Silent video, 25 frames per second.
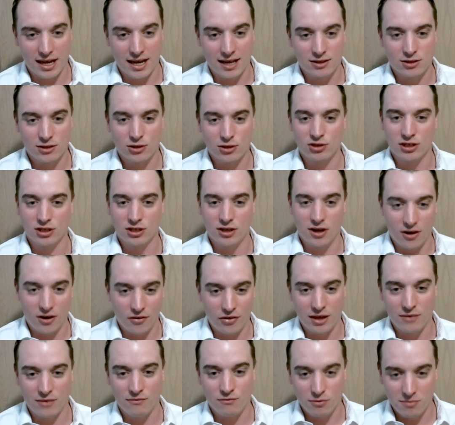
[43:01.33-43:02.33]
answers and all
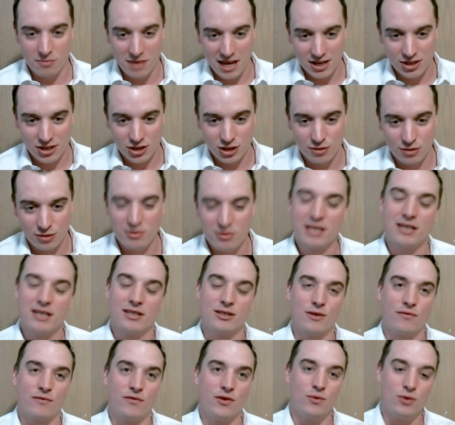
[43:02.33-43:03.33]
the information,
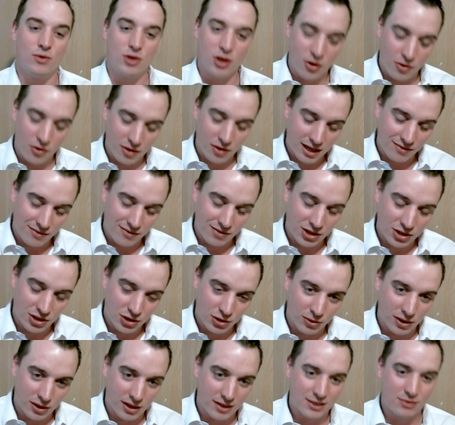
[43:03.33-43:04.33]
because if you don't give it
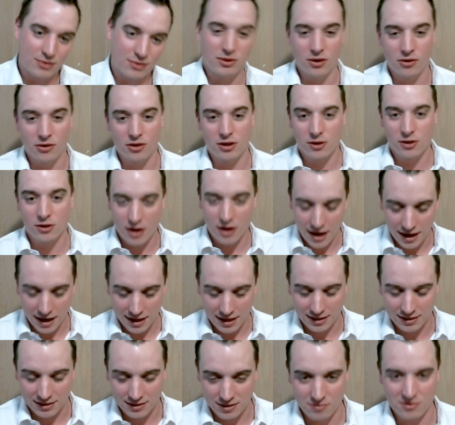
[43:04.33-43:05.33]
to us, we know that you're
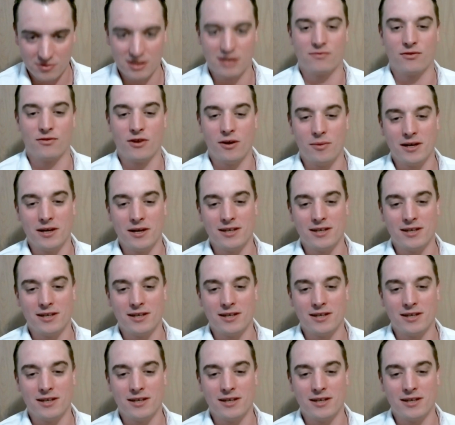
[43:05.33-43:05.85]
hiding something from